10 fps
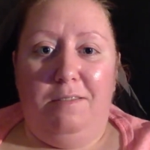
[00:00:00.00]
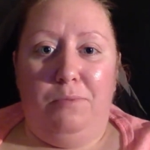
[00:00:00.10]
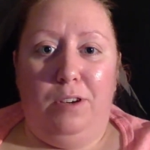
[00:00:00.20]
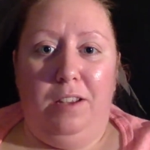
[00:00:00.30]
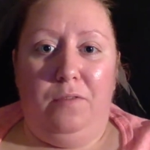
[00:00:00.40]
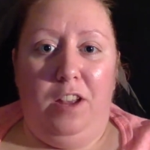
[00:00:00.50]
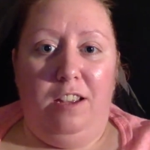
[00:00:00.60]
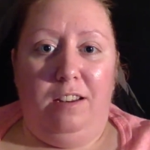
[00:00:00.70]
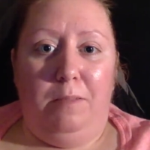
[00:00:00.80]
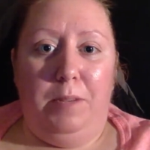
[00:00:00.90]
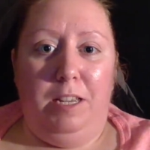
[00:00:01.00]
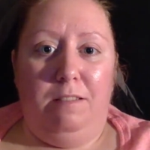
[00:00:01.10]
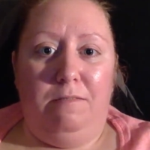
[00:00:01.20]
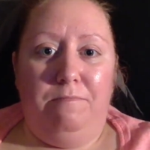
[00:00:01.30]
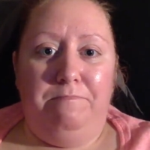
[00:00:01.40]
pretty fun. I mean,
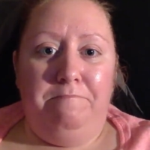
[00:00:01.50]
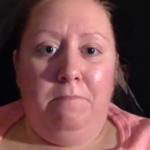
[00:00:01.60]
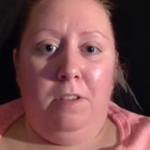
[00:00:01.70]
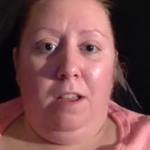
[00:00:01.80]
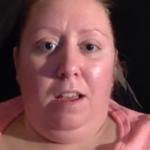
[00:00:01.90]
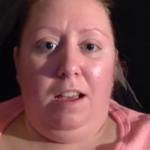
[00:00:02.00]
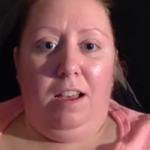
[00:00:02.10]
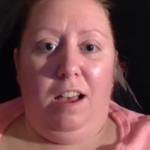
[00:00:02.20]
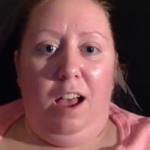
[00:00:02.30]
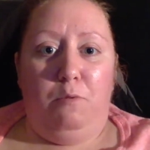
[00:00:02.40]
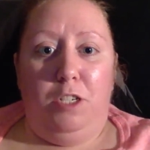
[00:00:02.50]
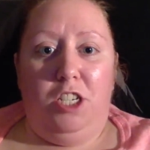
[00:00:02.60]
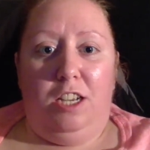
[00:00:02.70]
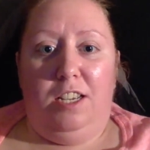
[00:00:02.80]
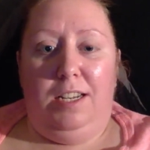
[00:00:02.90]
I
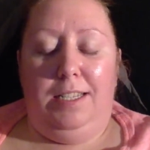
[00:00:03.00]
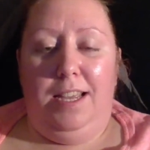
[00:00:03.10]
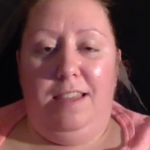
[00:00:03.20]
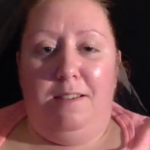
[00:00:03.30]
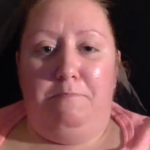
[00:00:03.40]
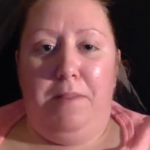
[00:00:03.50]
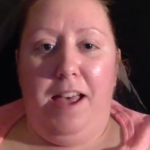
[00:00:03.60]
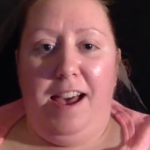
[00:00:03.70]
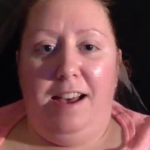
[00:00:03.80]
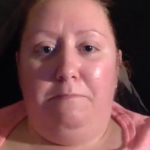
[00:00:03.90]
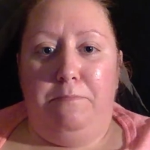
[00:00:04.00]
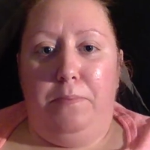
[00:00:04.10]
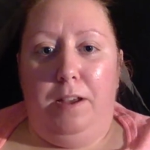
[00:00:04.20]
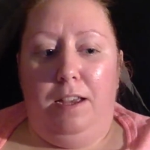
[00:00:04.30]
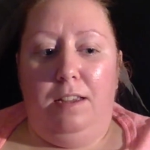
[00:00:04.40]
wish I could have seen them back,
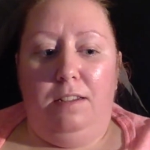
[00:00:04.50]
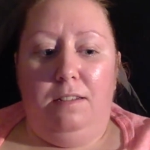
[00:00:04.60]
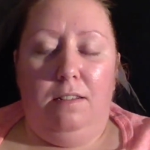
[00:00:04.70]
but,